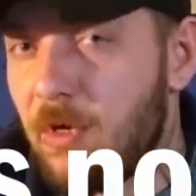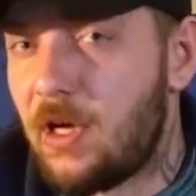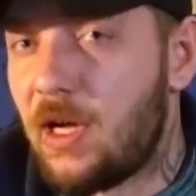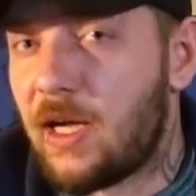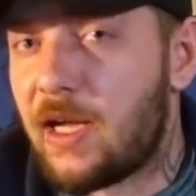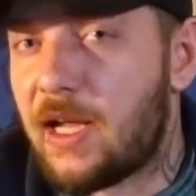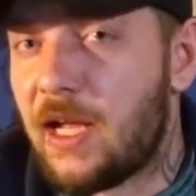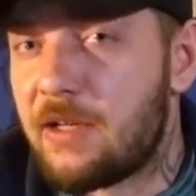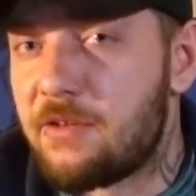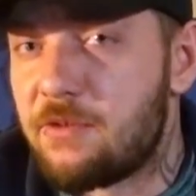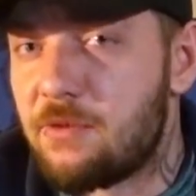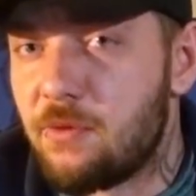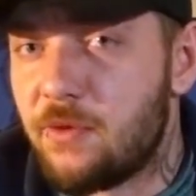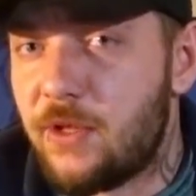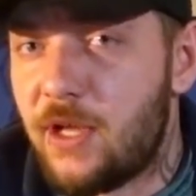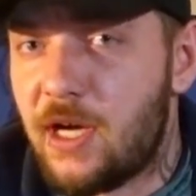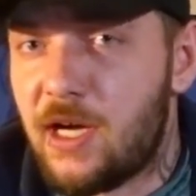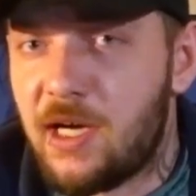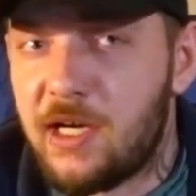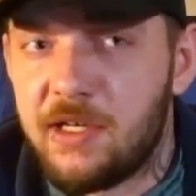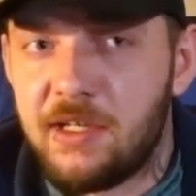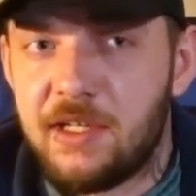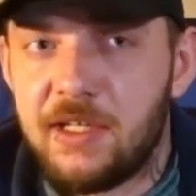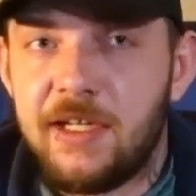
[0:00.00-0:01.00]
I cancelled
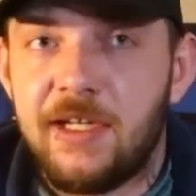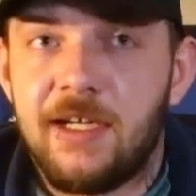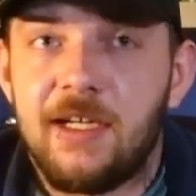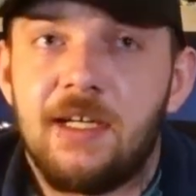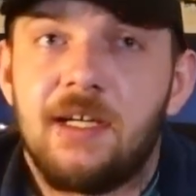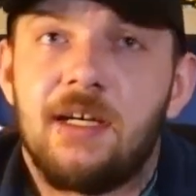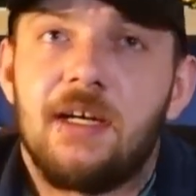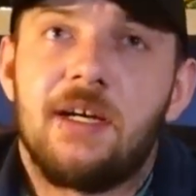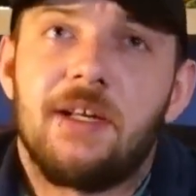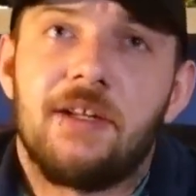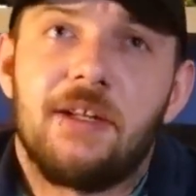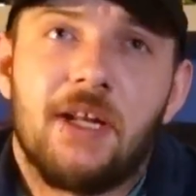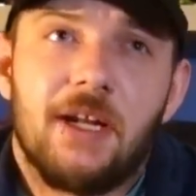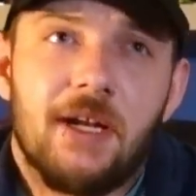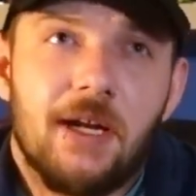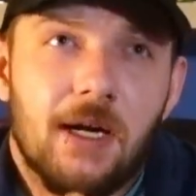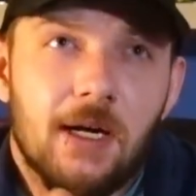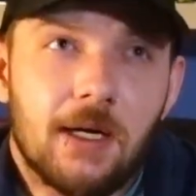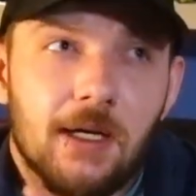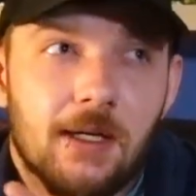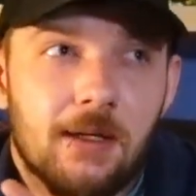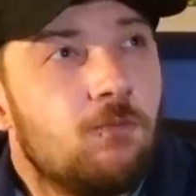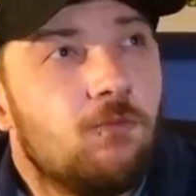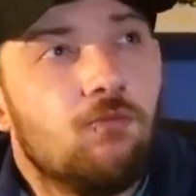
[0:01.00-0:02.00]
that idea, and then
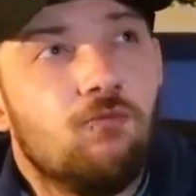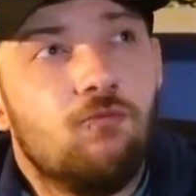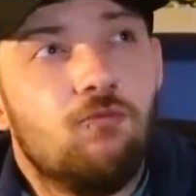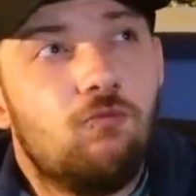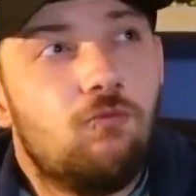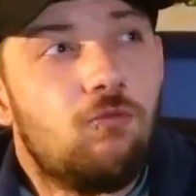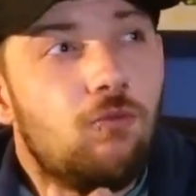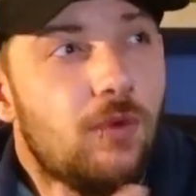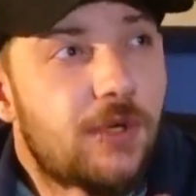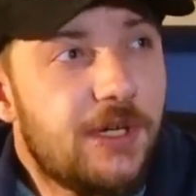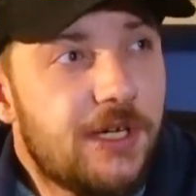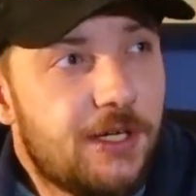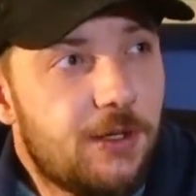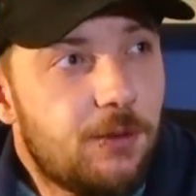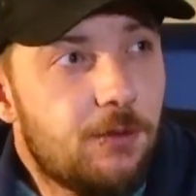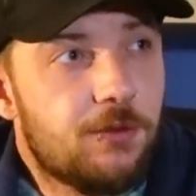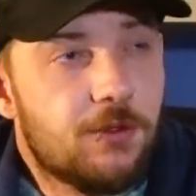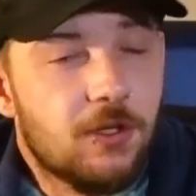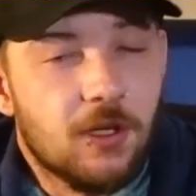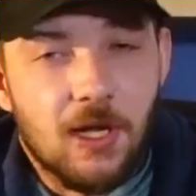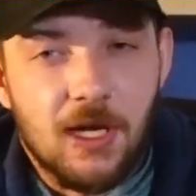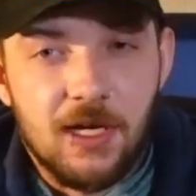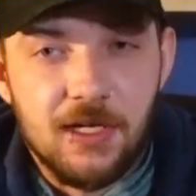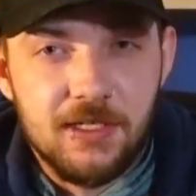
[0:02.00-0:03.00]
I
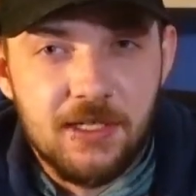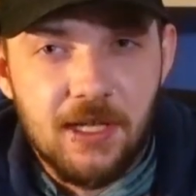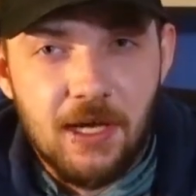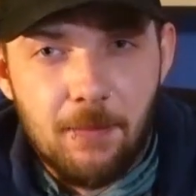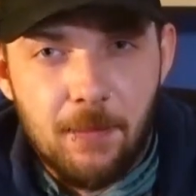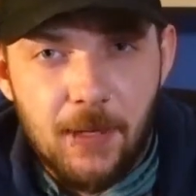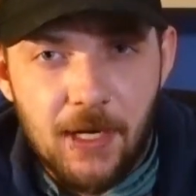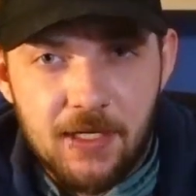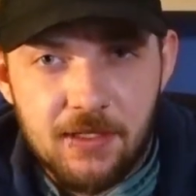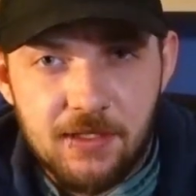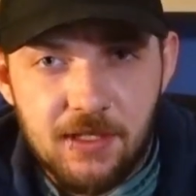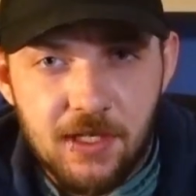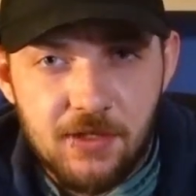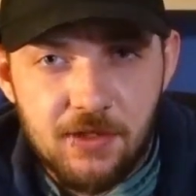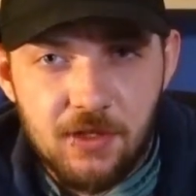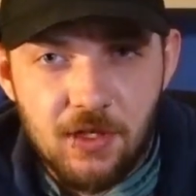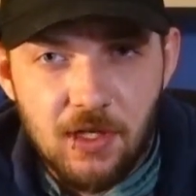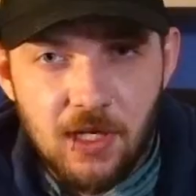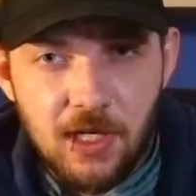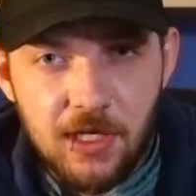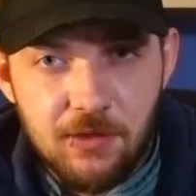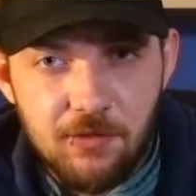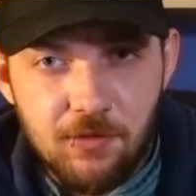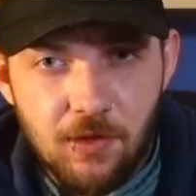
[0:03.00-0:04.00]
reutilized that back
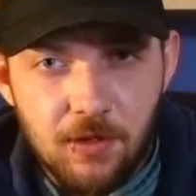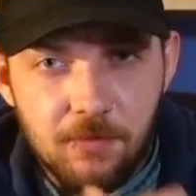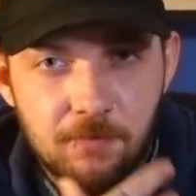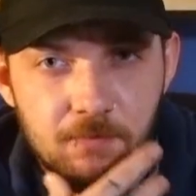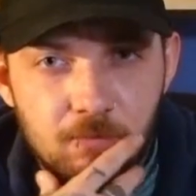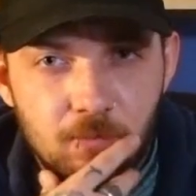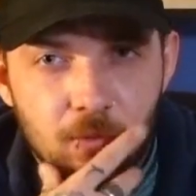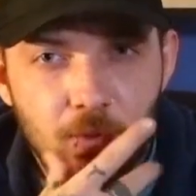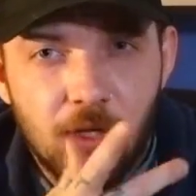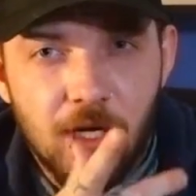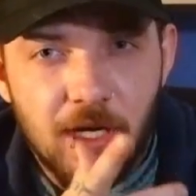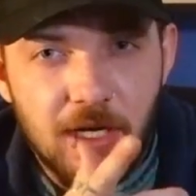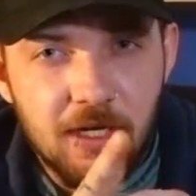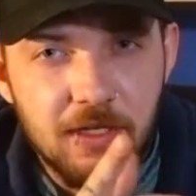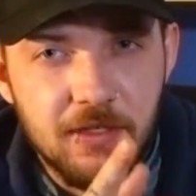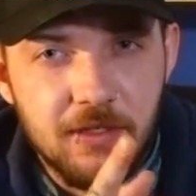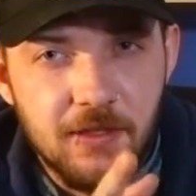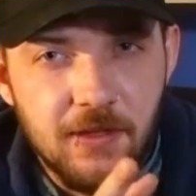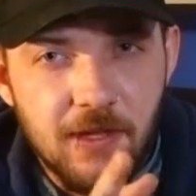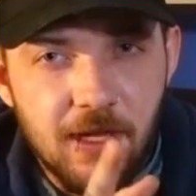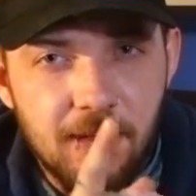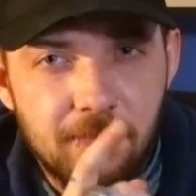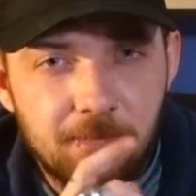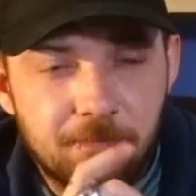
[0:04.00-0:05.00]
section later on. We'll get
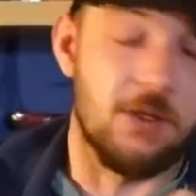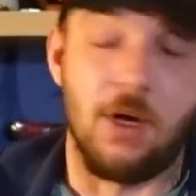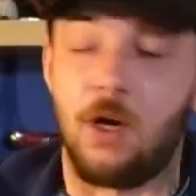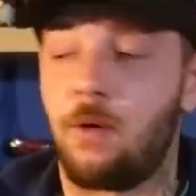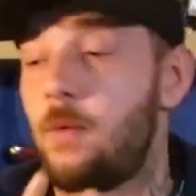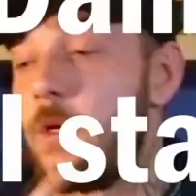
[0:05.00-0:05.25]
into that. So